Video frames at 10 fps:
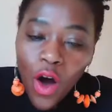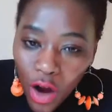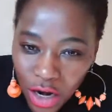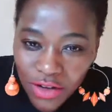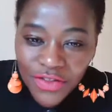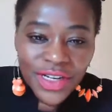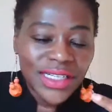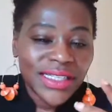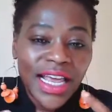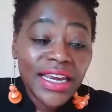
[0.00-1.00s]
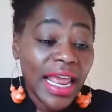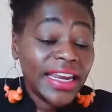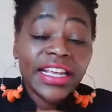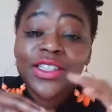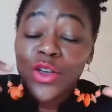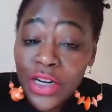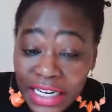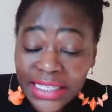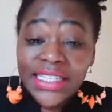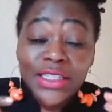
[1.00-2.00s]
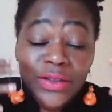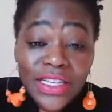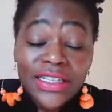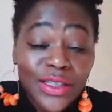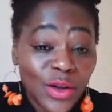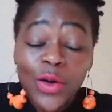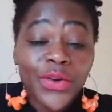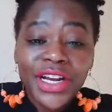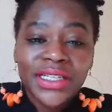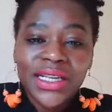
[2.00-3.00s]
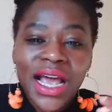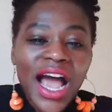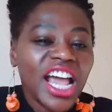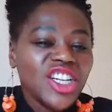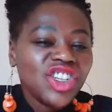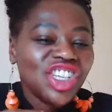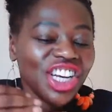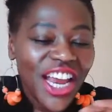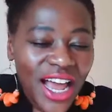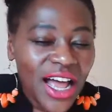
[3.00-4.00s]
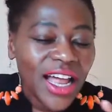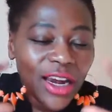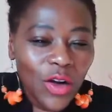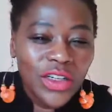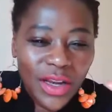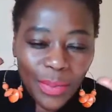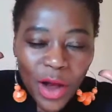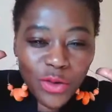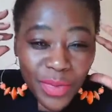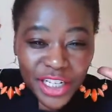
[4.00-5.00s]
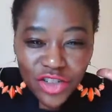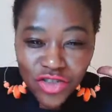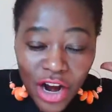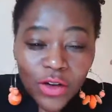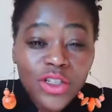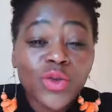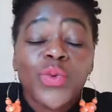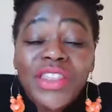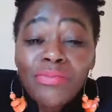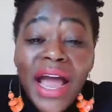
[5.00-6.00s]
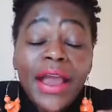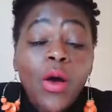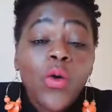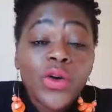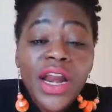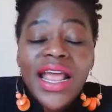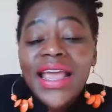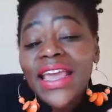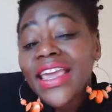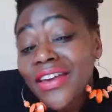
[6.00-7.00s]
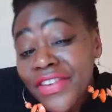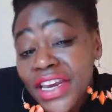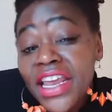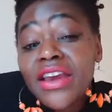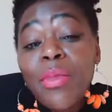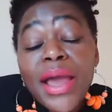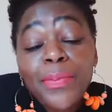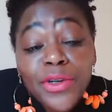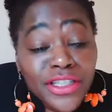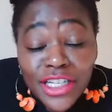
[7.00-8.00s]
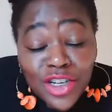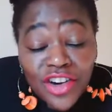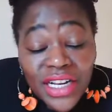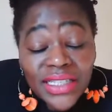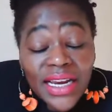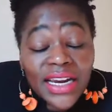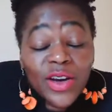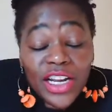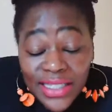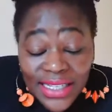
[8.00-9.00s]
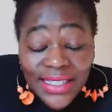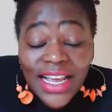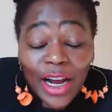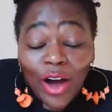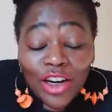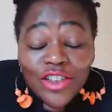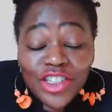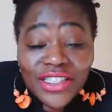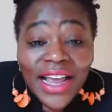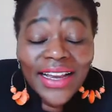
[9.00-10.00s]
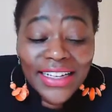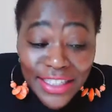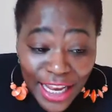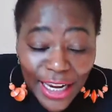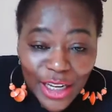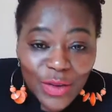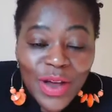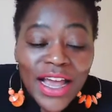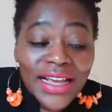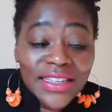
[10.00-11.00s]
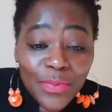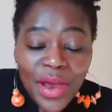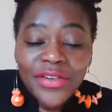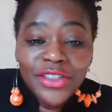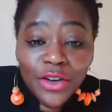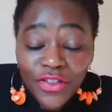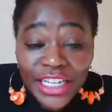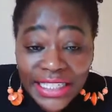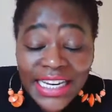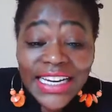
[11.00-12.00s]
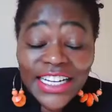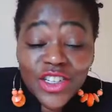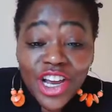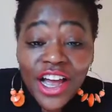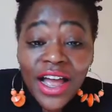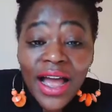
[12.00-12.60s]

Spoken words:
All of us. And as you listen to these stories, I share a lot about my struggles with my own. Even in my position as an adolescent psychologist, I can tell you, as a parent of a teenager,